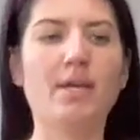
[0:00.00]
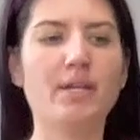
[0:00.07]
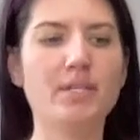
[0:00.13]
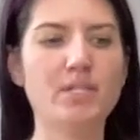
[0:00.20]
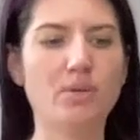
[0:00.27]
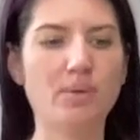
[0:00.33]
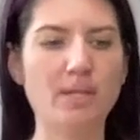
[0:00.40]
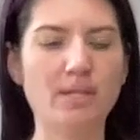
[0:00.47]

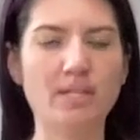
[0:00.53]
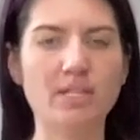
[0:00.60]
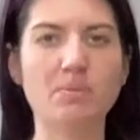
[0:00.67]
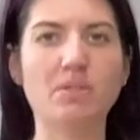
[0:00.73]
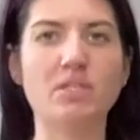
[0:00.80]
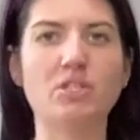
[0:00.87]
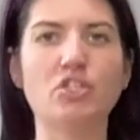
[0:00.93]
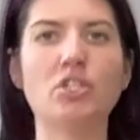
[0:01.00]
So in this
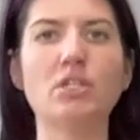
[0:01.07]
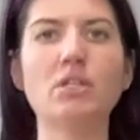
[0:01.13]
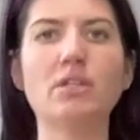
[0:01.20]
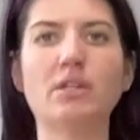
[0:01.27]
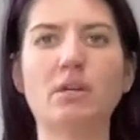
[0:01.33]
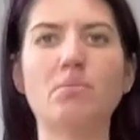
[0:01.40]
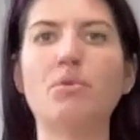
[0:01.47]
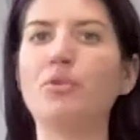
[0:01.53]
position,
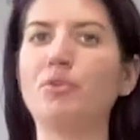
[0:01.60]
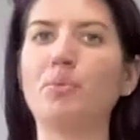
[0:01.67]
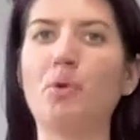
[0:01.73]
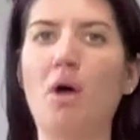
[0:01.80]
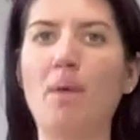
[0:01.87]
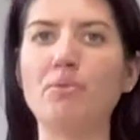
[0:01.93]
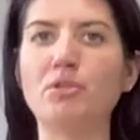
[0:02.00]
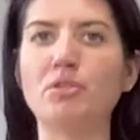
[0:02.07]
there are multiple
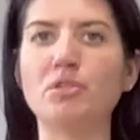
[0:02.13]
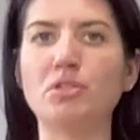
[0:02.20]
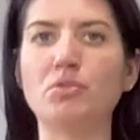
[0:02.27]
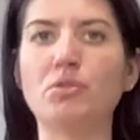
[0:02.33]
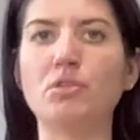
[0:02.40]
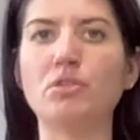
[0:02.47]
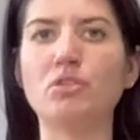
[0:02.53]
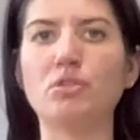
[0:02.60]
options that
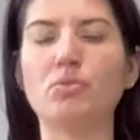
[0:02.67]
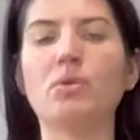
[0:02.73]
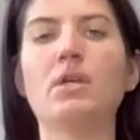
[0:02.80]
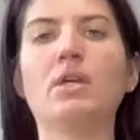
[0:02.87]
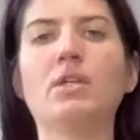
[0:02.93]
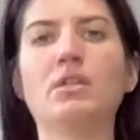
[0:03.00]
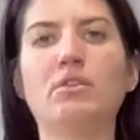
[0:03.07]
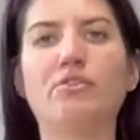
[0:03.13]
you can do.
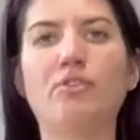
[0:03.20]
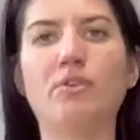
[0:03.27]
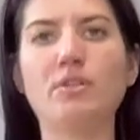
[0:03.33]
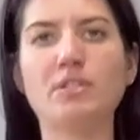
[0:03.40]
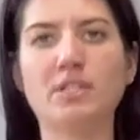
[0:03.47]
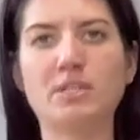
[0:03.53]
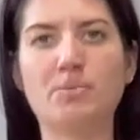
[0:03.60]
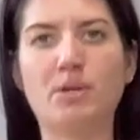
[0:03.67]
The
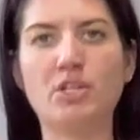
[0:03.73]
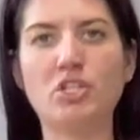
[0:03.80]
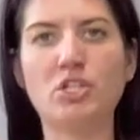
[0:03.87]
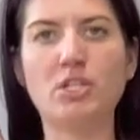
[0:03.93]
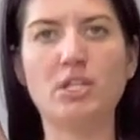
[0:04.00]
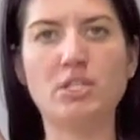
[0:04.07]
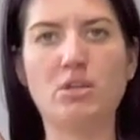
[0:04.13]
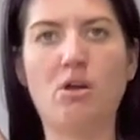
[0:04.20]
fullest
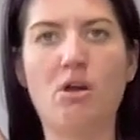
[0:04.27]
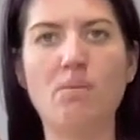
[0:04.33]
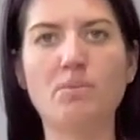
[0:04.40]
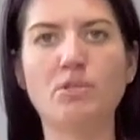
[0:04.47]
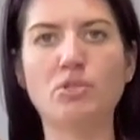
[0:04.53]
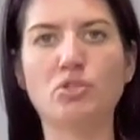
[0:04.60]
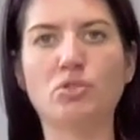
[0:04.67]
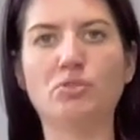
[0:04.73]
expression is
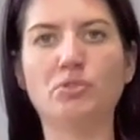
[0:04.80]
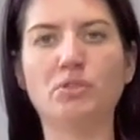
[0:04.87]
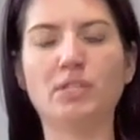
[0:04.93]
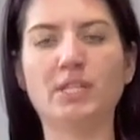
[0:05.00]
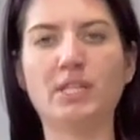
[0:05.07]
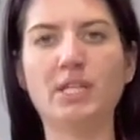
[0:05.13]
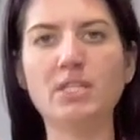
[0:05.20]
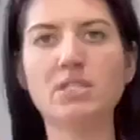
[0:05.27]
arms on shoulders
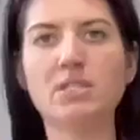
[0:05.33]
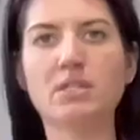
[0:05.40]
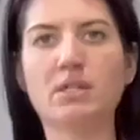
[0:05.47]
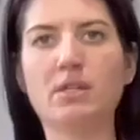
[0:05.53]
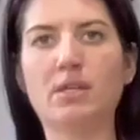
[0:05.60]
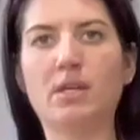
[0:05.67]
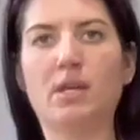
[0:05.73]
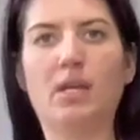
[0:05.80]
like this.
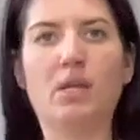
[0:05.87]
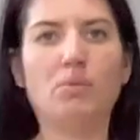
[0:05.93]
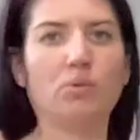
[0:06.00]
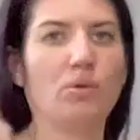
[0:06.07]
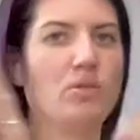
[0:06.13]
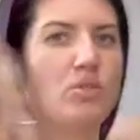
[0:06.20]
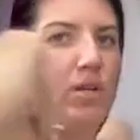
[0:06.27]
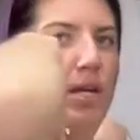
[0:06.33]
And
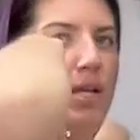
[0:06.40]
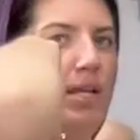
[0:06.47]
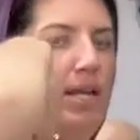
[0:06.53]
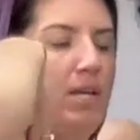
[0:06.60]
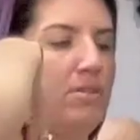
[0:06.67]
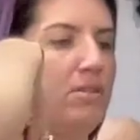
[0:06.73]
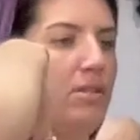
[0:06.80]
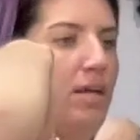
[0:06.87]
we're going to
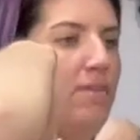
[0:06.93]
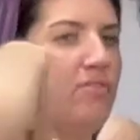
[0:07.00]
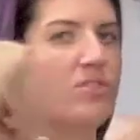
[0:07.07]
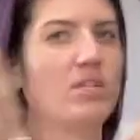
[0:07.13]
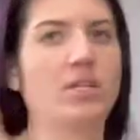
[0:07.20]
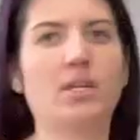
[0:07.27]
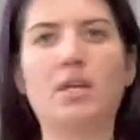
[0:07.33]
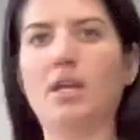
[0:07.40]
inhale to the
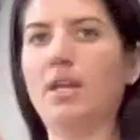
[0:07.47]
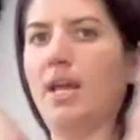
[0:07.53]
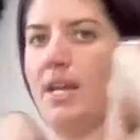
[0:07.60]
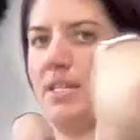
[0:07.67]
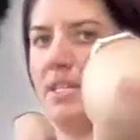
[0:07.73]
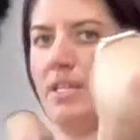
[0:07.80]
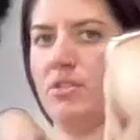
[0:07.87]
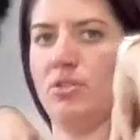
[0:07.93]
left and
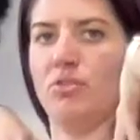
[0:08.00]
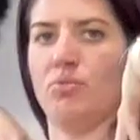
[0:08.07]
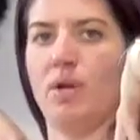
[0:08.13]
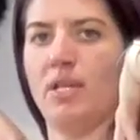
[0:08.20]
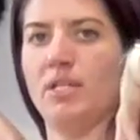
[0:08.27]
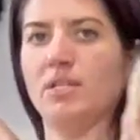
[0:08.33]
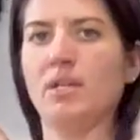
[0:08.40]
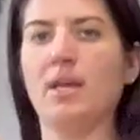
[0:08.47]
exhale to the
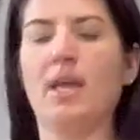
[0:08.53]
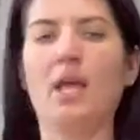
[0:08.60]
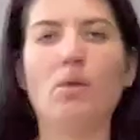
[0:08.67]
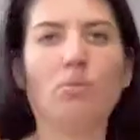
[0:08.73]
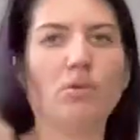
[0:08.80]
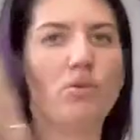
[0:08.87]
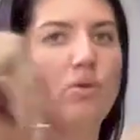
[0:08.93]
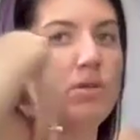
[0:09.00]
right.
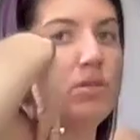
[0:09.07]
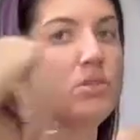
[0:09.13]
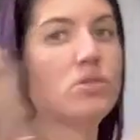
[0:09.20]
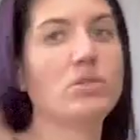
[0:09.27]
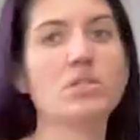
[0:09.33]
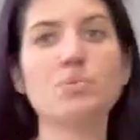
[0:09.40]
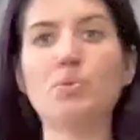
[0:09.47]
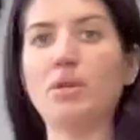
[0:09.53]
And we're going to
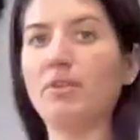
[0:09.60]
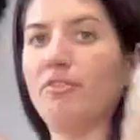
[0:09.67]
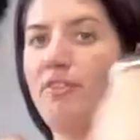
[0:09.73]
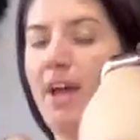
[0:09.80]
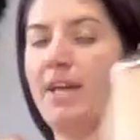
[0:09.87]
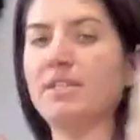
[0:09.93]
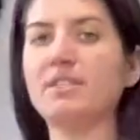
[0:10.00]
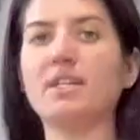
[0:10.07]
do this pretty
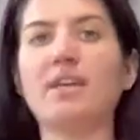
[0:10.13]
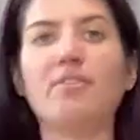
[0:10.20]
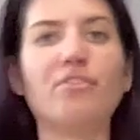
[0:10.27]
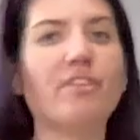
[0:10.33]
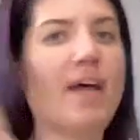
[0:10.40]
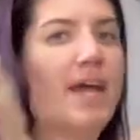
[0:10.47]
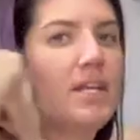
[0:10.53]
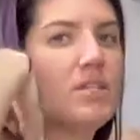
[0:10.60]
fast. If
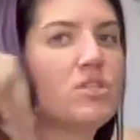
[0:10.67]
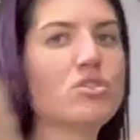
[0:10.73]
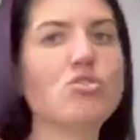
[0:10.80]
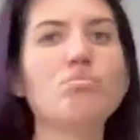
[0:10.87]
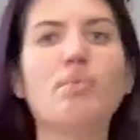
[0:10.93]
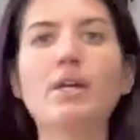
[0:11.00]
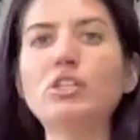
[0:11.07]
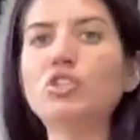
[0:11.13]
that is
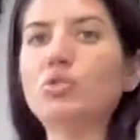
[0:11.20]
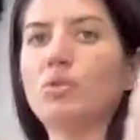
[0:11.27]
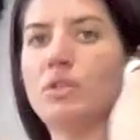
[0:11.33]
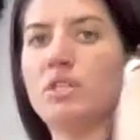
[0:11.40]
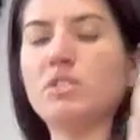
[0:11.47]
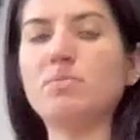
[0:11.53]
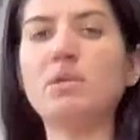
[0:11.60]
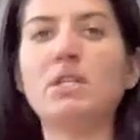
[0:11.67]
too much or
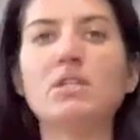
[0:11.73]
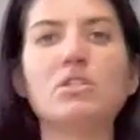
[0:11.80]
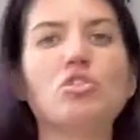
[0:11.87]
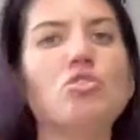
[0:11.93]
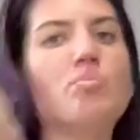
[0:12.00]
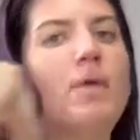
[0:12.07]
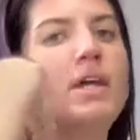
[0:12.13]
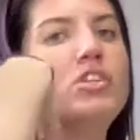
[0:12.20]
the speed is
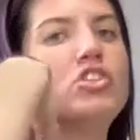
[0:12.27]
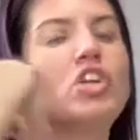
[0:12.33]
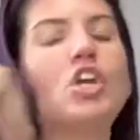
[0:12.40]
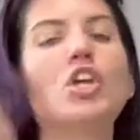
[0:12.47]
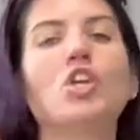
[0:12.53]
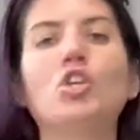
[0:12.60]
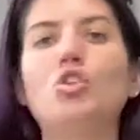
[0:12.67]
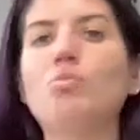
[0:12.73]
too much,
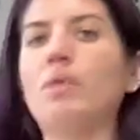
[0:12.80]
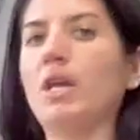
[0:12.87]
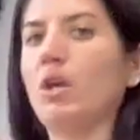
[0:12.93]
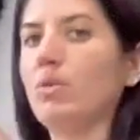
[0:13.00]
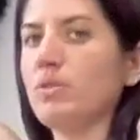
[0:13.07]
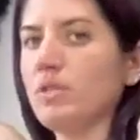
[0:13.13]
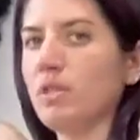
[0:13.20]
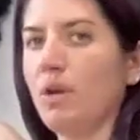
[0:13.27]
you may
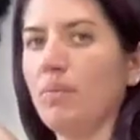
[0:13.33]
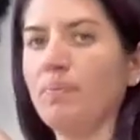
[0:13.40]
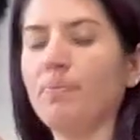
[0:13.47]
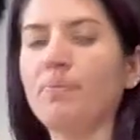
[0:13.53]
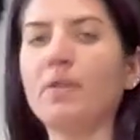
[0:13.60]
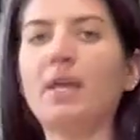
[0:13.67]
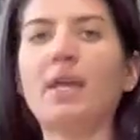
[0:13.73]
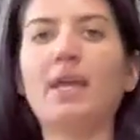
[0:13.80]
go slow.
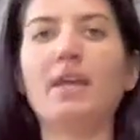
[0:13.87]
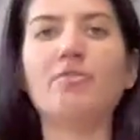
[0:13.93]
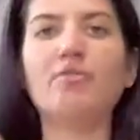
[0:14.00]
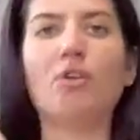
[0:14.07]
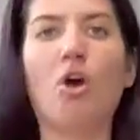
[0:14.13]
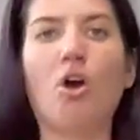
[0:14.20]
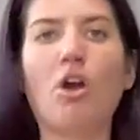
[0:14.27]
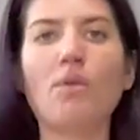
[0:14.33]

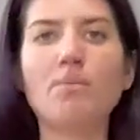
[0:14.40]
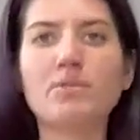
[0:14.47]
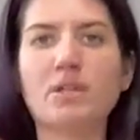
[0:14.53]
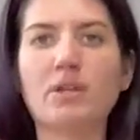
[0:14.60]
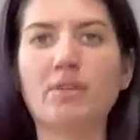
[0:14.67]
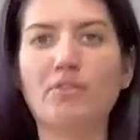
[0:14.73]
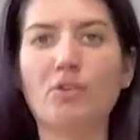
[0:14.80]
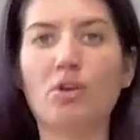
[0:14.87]
If
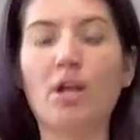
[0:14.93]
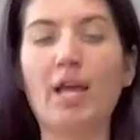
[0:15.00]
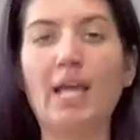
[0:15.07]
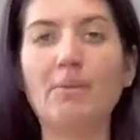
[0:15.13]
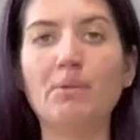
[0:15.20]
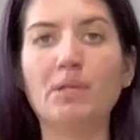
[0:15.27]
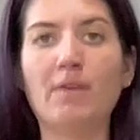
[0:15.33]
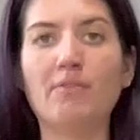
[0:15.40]
you're not
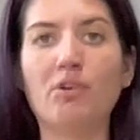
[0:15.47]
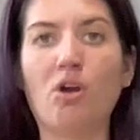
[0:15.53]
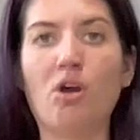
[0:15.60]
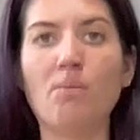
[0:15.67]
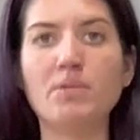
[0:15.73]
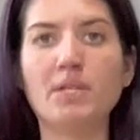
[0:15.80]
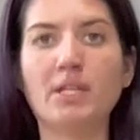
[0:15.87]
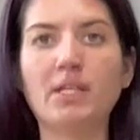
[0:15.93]
able to have your
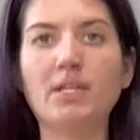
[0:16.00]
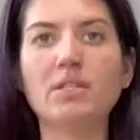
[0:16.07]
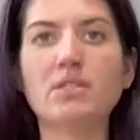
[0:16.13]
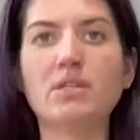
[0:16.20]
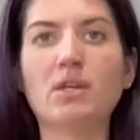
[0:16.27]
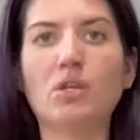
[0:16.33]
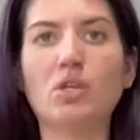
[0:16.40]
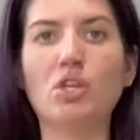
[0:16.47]
arms like
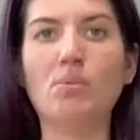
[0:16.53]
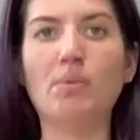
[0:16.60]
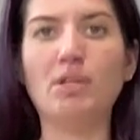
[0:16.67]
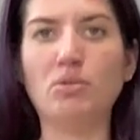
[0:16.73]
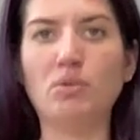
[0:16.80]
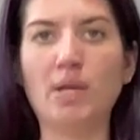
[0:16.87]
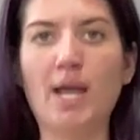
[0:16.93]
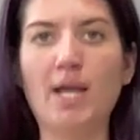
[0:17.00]
this, you may
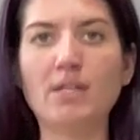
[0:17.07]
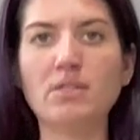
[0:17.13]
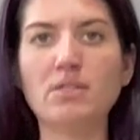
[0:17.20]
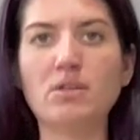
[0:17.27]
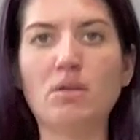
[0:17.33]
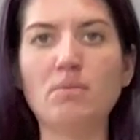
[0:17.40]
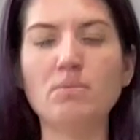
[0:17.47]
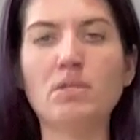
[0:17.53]
do
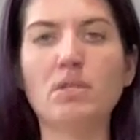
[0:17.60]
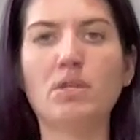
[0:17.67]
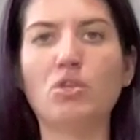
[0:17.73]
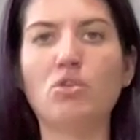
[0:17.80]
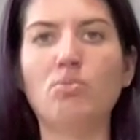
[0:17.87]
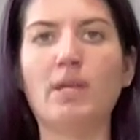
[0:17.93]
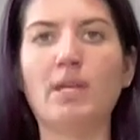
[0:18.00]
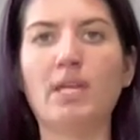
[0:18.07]
cactus arms.
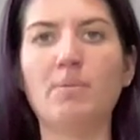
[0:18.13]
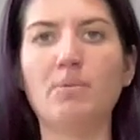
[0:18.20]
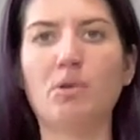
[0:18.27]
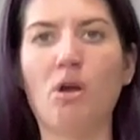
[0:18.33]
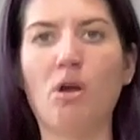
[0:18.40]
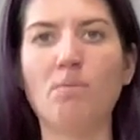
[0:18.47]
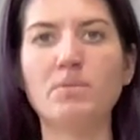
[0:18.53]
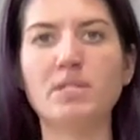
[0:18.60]
You may keep
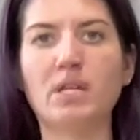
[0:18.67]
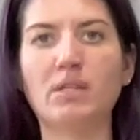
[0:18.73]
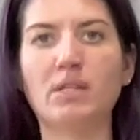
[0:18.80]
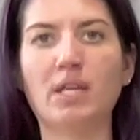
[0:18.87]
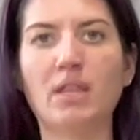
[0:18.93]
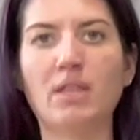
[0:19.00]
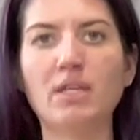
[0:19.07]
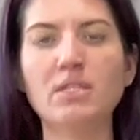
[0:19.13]
your arms down
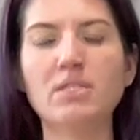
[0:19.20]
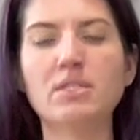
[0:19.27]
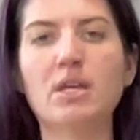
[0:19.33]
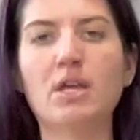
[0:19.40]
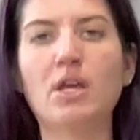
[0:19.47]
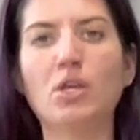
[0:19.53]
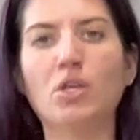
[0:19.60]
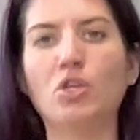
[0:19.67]
like this.
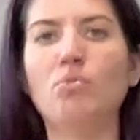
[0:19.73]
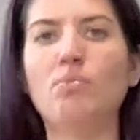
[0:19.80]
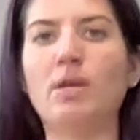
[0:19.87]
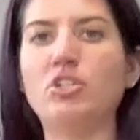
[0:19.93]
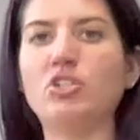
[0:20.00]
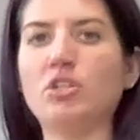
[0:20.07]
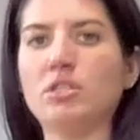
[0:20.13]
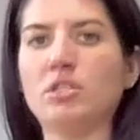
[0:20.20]
You
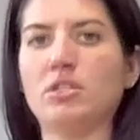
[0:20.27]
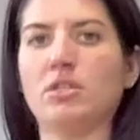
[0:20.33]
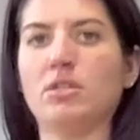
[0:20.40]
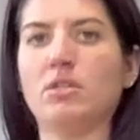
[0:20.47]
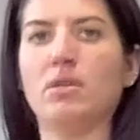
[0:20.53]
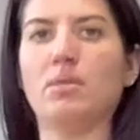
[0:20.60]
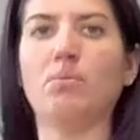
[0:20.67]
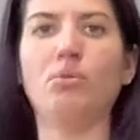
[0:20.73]
may just
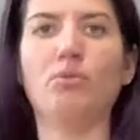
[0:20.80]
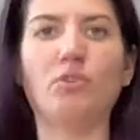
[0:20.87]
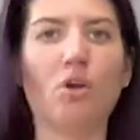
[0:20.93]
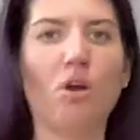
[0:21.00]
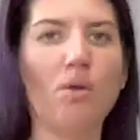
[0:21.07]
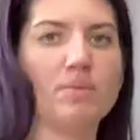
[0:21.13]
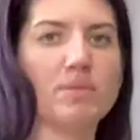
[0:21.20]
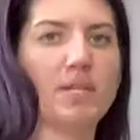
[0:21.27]
move your
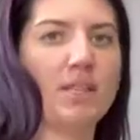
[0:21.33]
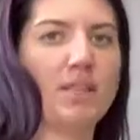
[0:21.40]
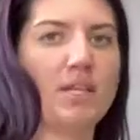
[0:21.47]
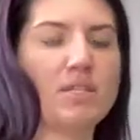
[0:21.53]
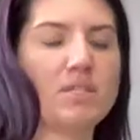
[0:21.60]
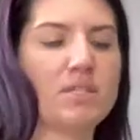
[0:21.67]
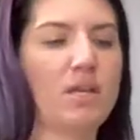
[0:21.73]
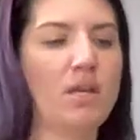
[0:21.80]
arms like
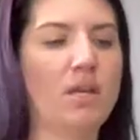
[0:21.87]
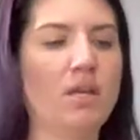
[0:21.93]
this.